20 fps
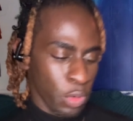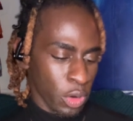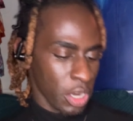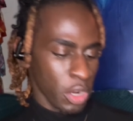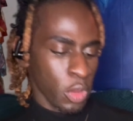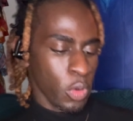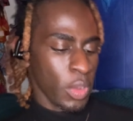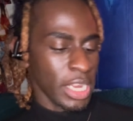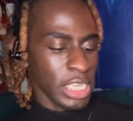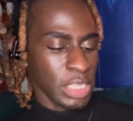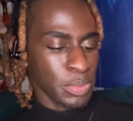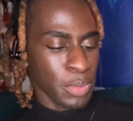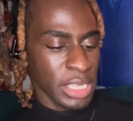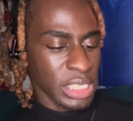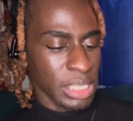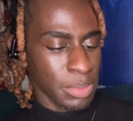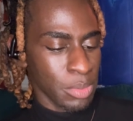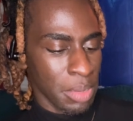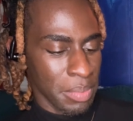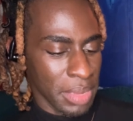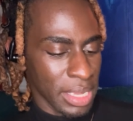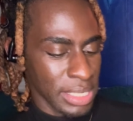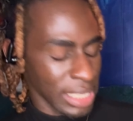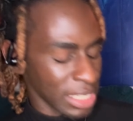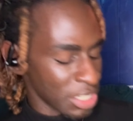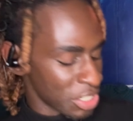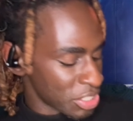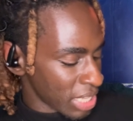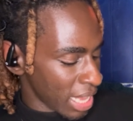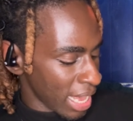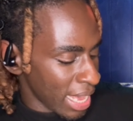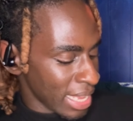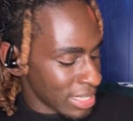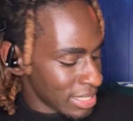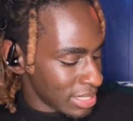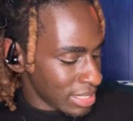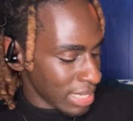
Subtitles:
We're going to go ahead and spray some on because I just can't